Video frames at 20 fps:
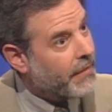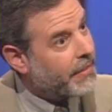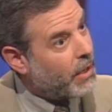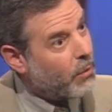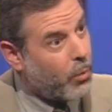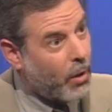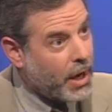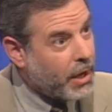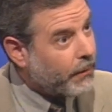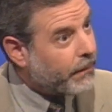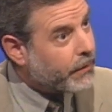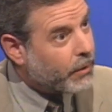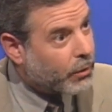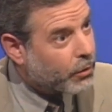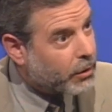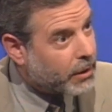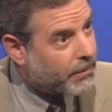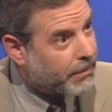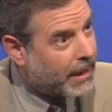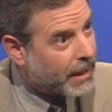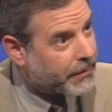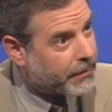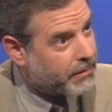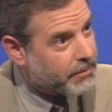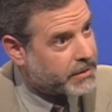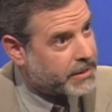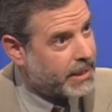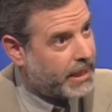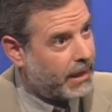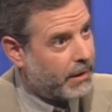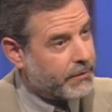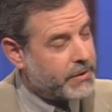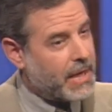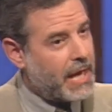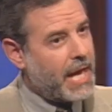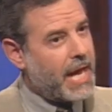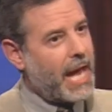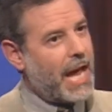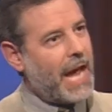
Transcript: They want to feel good about themselves.